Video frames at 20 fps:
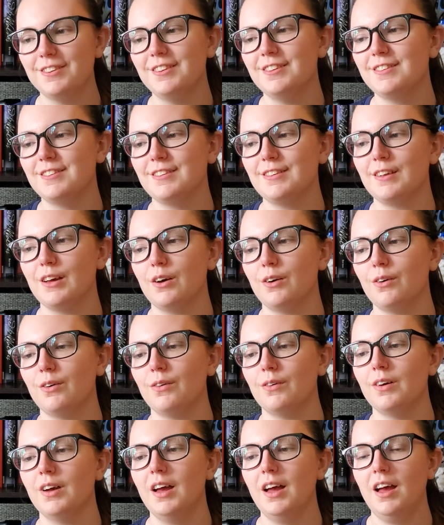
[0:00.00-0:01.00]

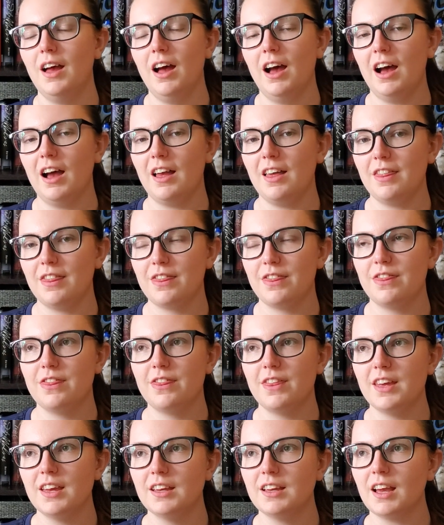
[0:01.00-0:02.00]
so I
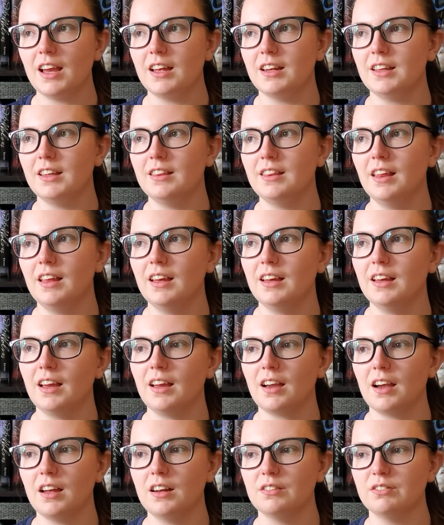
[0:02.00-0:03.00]
think
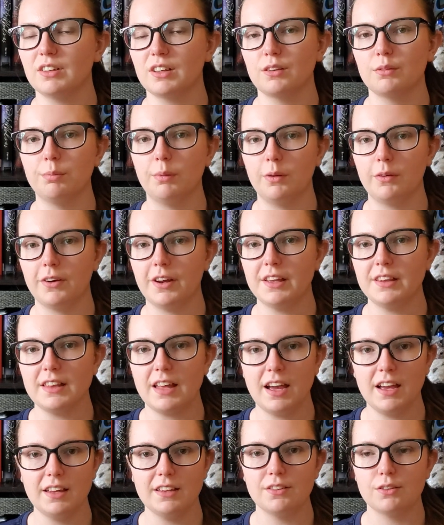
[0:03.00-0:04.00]
anything kind of exploring
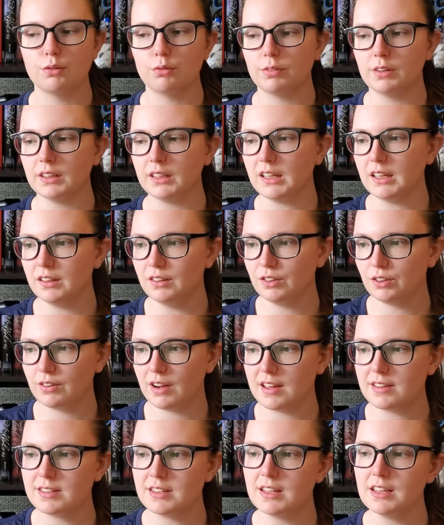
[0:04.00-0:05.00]
that is really
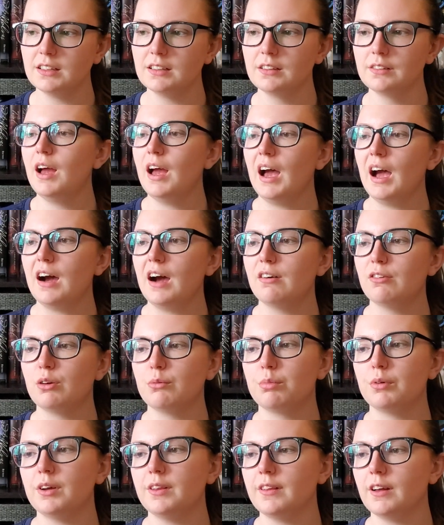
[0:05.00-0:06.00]
interesting. How to
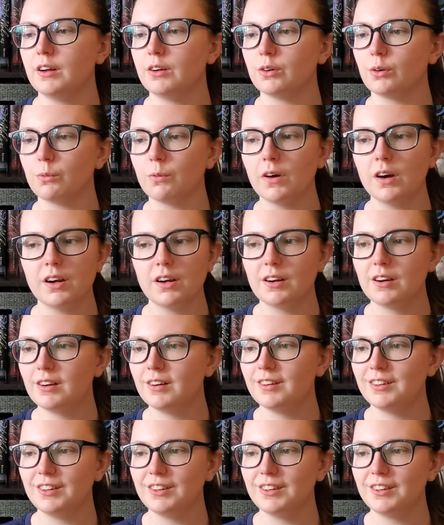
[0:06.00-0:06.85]
Breathe Underwater?